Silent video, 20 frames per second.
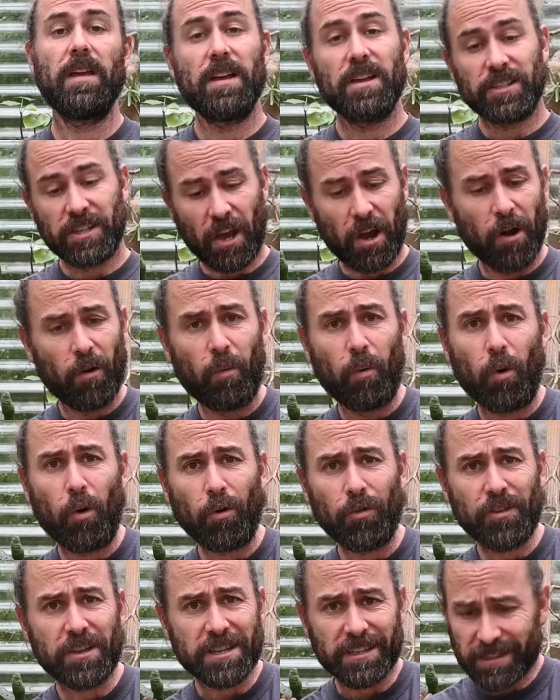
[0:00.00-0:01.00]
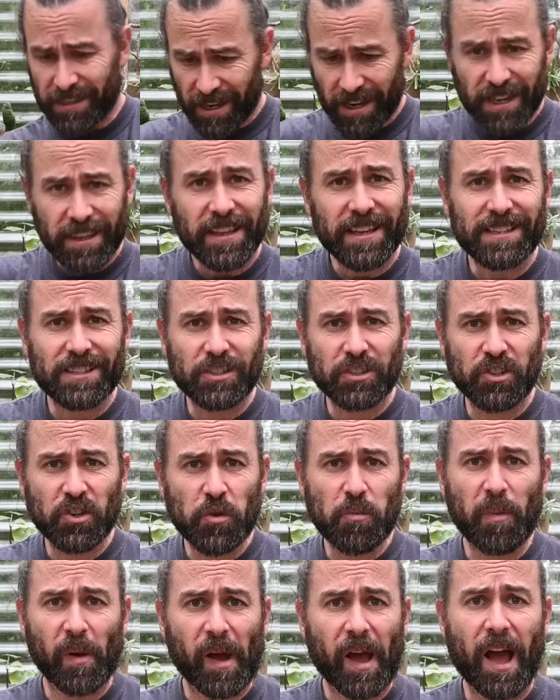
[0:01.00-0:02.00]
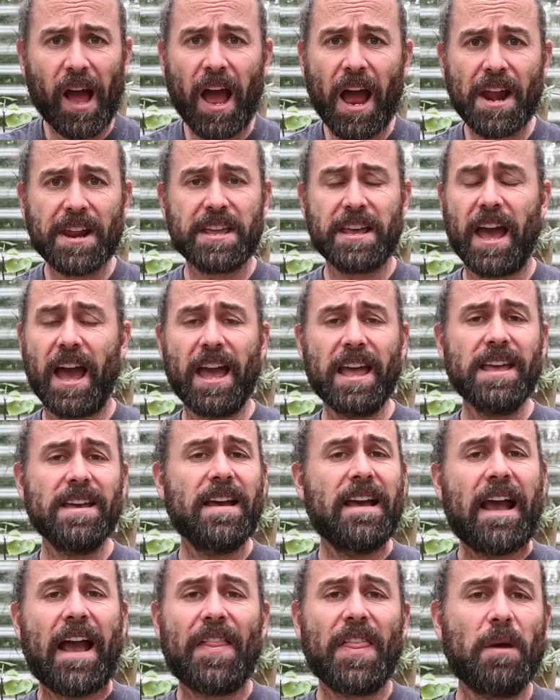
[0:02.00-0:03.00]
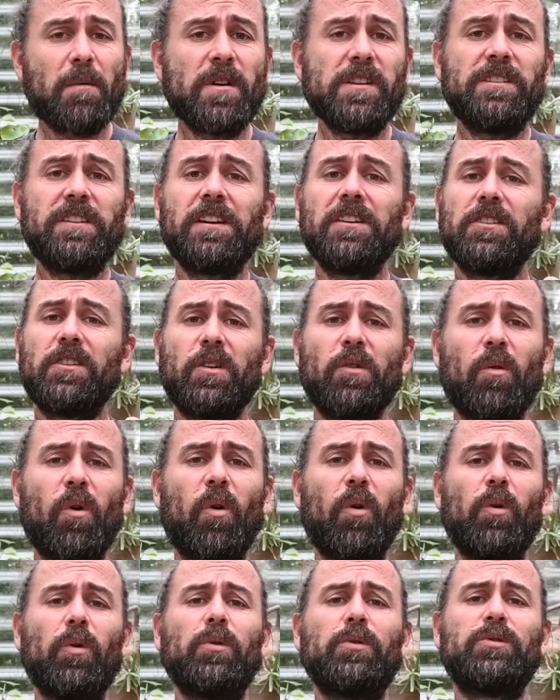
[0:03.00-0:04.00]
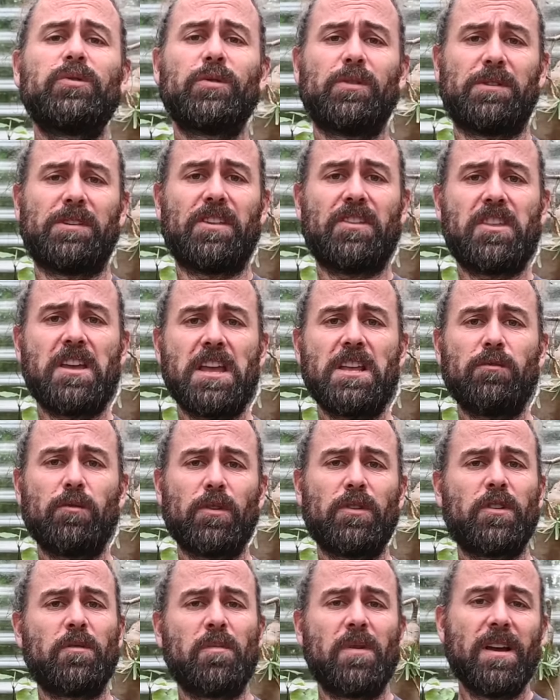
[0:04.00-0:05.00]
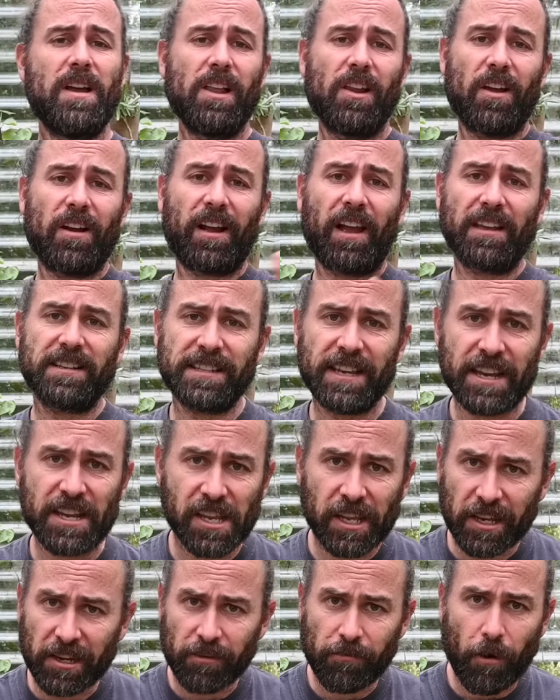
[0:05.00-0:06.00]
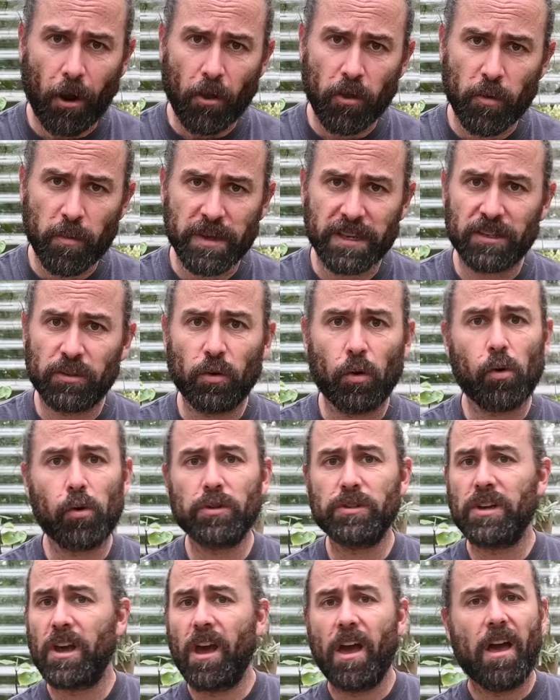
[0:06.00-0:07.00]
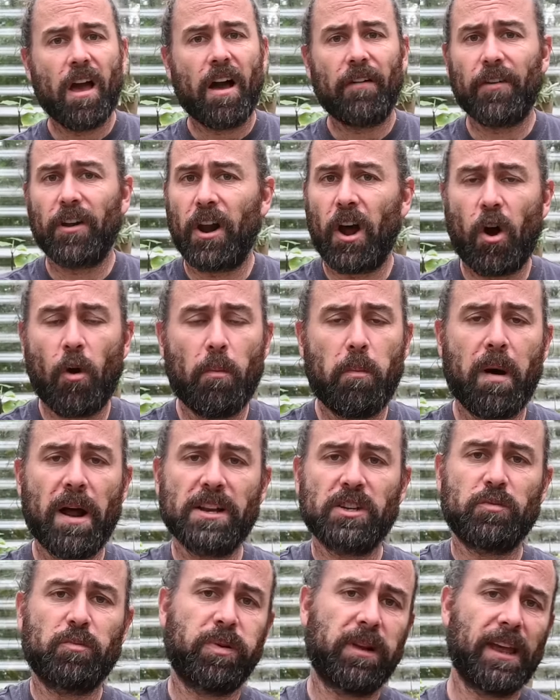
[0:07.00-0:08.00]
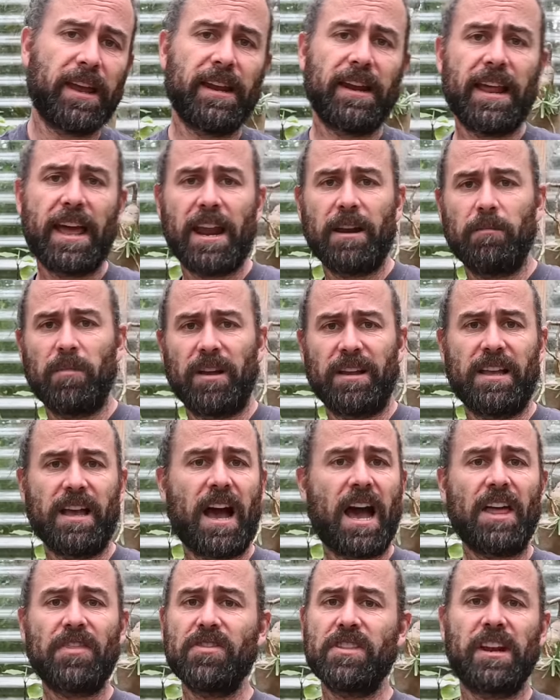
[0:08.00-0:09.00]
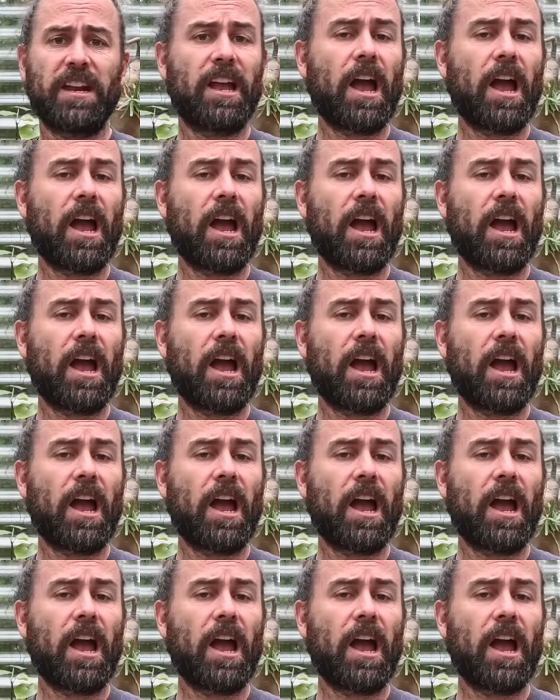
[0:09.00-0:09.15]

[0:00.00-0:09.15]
So Haworthias, they're super hardy, hey? And that means you can do all sorts of things with them. Like I said, you can grow them indoors. I've got a whole bunch planted out in my garden that are